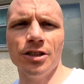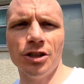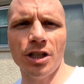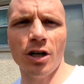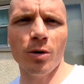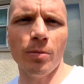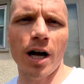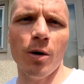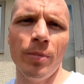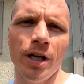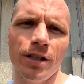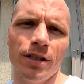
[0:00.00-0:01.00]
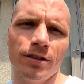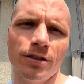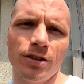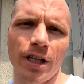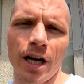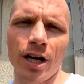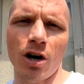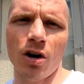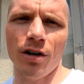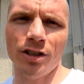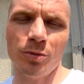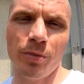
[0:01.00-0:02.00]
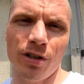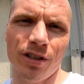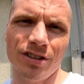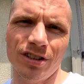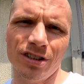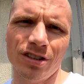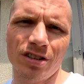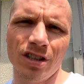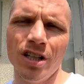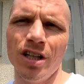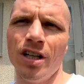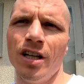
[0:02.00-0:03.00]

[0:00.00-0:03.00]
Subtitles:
I just share my opinions and our experiences.